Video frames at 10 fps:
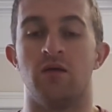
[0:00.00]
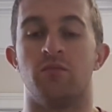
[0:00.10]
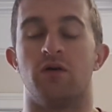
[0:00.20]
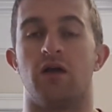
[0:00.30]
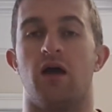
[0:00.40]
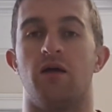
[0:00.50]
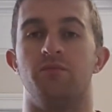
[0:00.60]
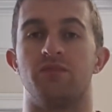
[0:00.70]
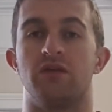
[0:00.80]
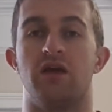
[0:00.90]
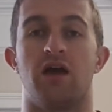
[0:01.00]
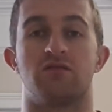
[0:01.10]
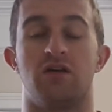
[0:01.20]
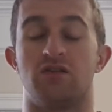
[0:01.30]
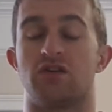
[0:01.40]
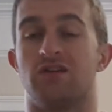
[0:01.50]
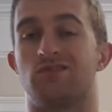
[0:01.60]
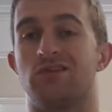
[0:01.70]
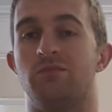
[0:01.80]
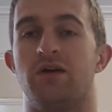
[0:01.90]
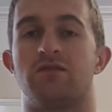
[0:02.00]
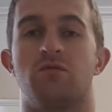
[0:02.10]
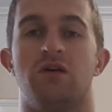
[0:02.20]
But yeah, so there's kind of three basic